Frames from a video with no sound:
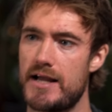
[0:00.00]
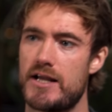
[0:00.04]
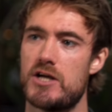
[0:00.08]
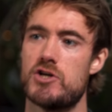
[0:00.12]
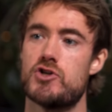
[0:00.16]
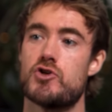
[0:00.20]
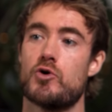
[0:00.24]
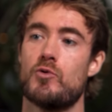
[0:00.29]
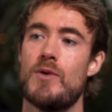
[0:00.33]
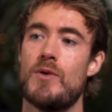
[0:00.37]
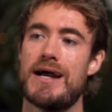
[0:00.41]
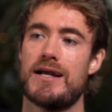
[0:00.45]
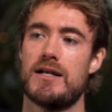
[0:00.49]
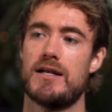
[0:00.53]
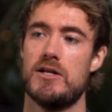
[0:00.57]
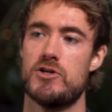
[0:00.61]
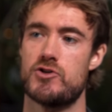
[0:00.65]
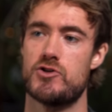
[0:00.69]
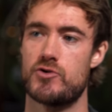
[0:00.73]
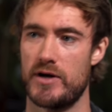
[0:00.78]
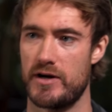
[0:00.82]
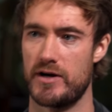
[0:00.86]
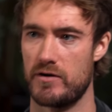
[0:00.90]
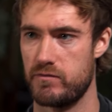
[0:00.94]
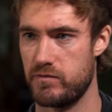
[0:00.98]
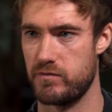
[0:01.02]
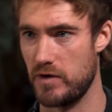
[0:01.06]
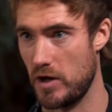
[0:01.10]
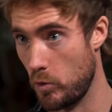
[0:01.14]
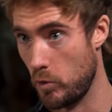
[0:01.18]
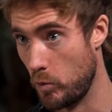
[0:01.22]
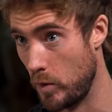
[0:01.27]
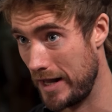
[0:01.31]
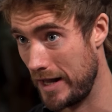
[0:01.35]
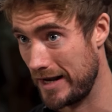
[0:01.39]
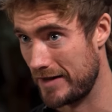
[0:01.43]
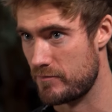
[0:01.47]
can directly trigger flow,
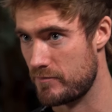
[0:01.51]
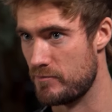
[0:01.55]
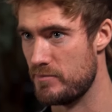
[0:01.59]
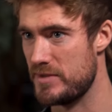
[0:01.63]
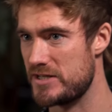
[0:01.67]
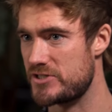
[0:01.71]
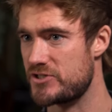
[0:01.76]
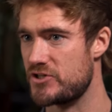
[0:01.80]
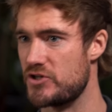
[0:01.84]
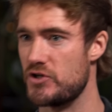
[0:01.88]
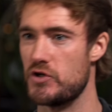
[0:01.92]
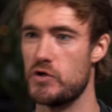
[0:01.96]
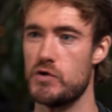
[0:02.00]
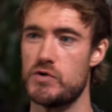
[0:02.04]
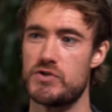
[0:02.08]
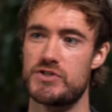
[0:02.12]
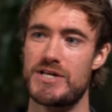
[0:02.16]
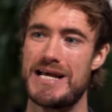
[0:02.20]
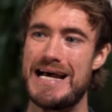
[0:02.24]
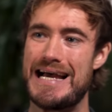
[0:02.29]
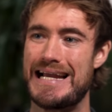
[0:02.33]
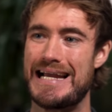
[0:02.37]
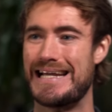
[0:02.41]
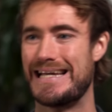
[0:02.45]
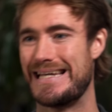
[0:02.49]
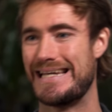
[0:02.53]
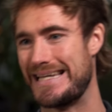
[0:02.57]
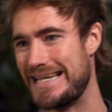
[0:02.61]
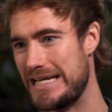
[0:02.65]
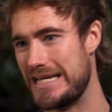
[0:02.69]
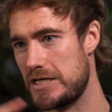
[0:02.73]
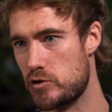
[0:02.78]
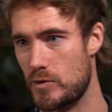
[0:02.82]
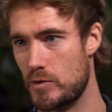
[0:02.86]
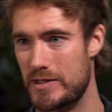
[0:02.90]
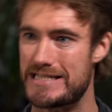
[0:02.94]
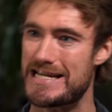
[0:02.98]
while if misused, can
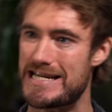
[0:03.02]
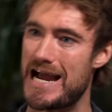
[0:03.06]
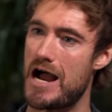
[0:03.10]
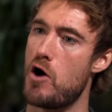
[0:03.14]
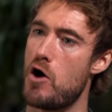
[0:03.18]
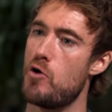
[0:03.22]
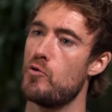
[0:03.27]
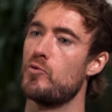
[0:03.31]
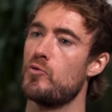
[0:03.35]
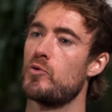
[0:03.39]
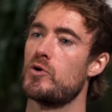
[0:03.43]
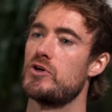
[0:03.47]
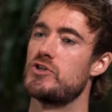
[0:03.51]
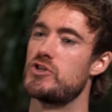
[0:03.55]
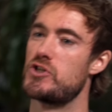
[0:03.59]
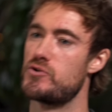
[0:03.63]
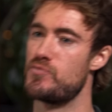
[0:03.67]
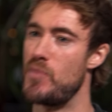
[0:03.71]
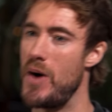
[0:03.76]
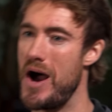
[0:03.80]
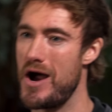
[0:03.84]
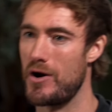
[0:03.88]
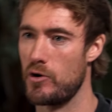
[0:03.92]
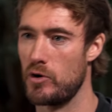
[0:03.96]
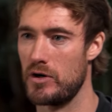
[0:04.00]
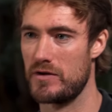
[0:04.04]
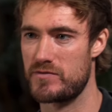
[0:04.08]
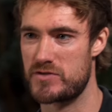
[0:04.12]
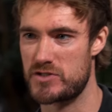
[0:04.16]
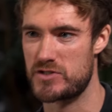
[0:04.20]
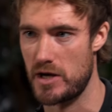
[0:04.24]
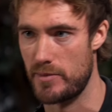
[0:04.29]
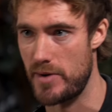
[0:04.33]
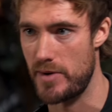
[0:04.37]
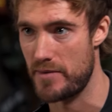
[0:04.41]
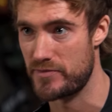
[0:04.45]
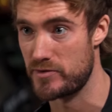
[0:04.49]
lead to a downward spiral of
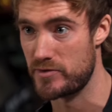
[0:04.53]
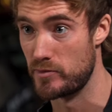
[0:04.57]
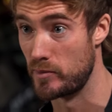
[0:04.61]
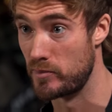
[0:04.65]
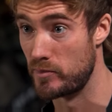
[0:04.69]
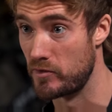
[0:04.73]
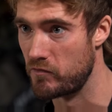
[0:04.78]
suboptimal